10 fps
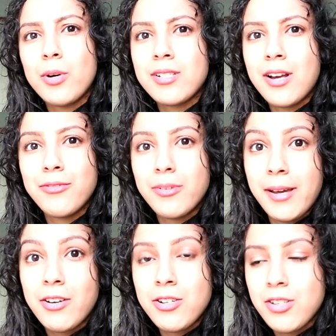works now for
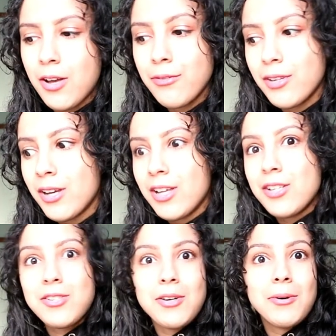Microsoft.
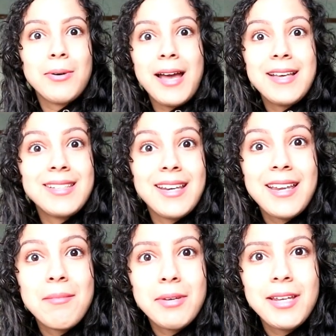So guys, it
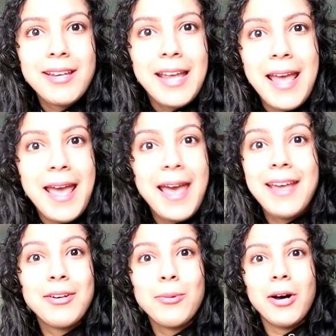can be
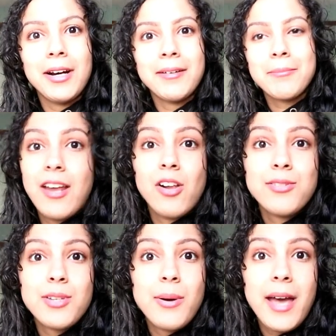anyone. And
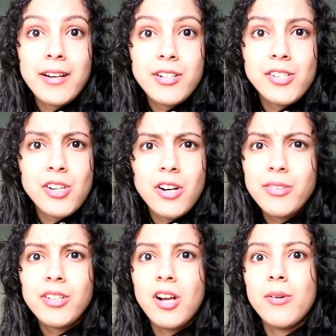also hackers
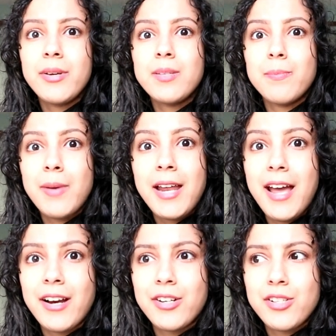aren't always bad
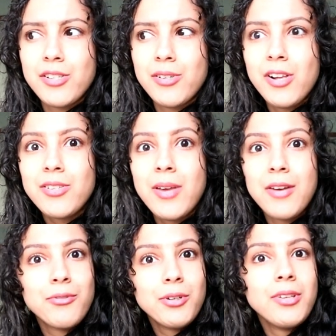hackers. You also
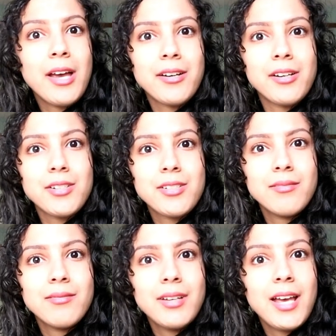have good hackers.
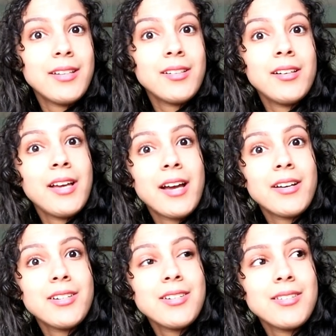Ethical
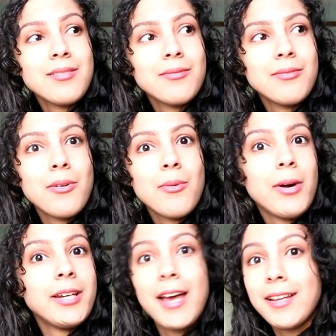hackers,
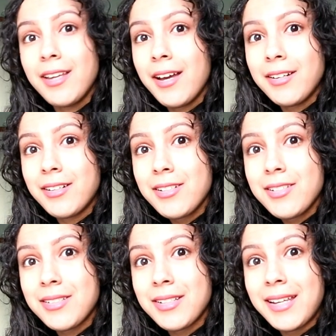white hat hackers,